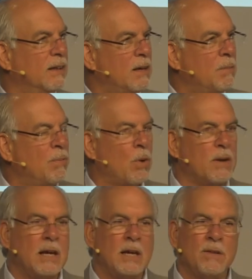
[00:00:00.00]
Before
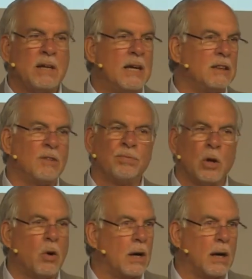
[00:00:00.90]
they even hit the
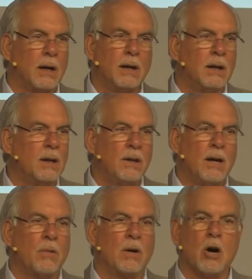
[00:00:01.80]
floor,
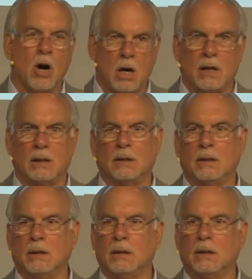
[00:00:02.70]
they were gone.
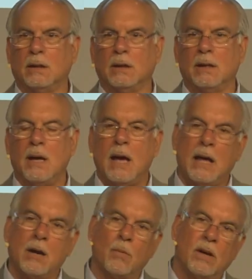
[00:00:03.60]

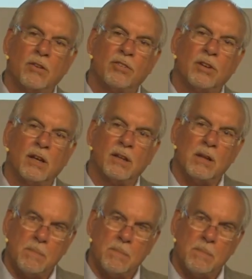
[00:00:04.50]
And it was the